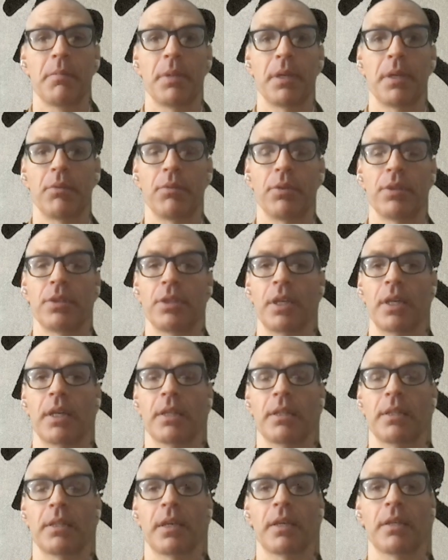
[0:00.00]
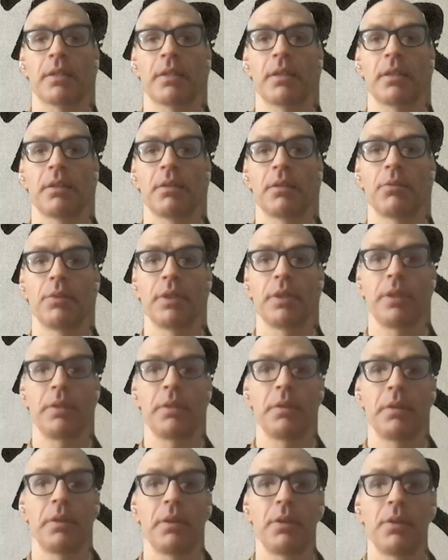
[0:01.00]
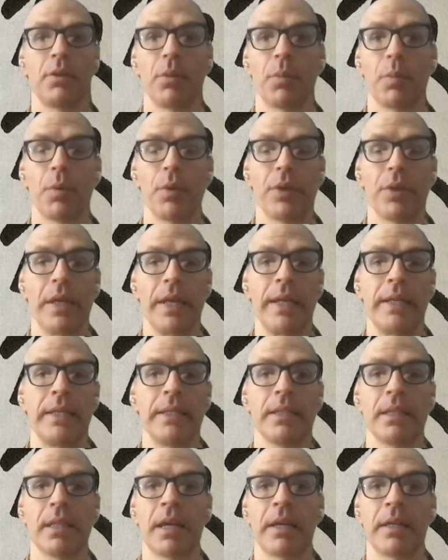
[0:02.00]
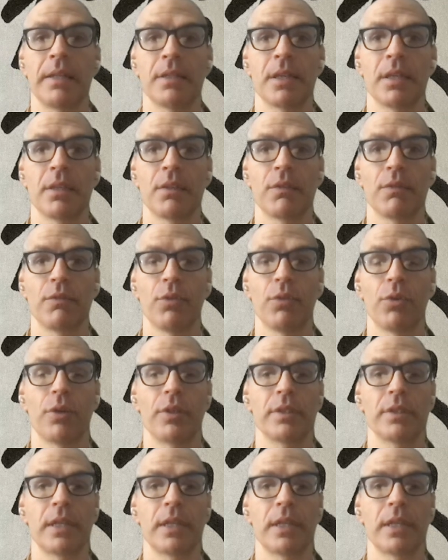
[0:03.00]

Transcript: But with Shikantaza, we don't put any lines on the floor.